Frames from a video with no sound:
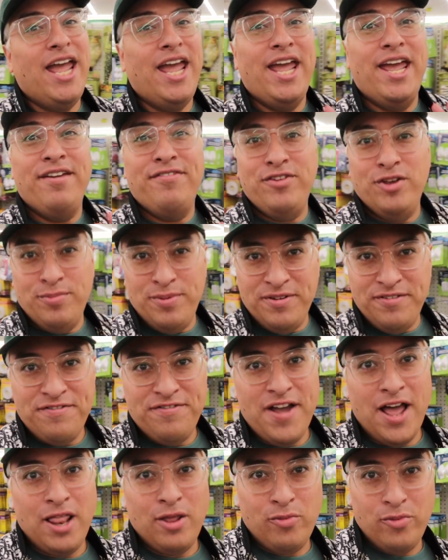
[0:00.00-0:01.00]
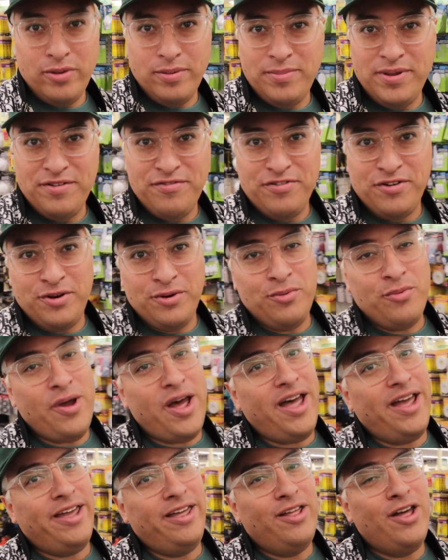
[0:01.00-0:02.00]
If you've been following me for a
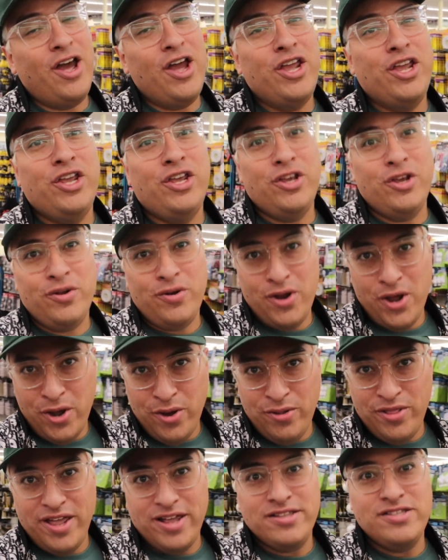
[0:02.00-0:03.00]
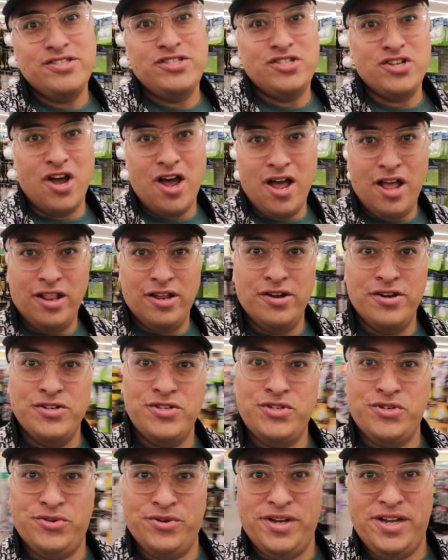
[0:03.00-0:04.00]
while, you know that Dollar
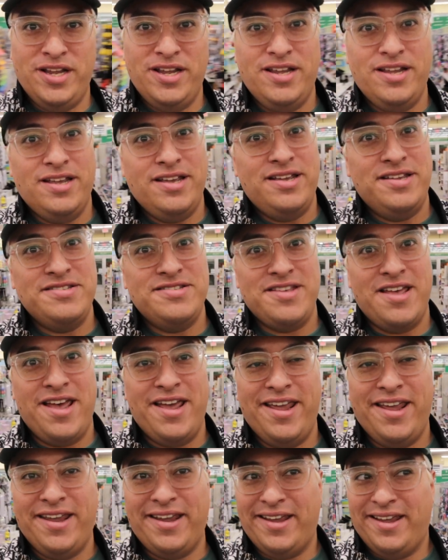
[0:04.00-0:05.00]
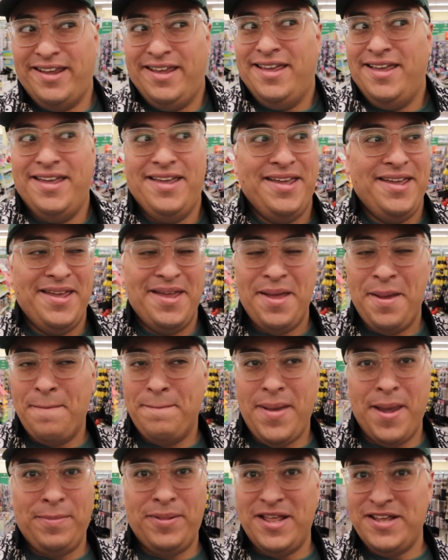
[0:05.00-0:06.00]
Tree is like
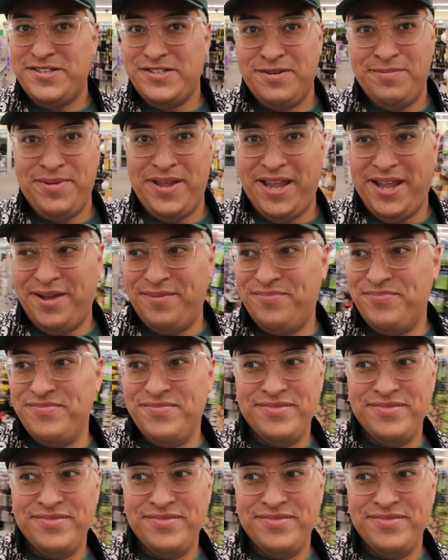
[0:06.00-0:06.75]
my place to be.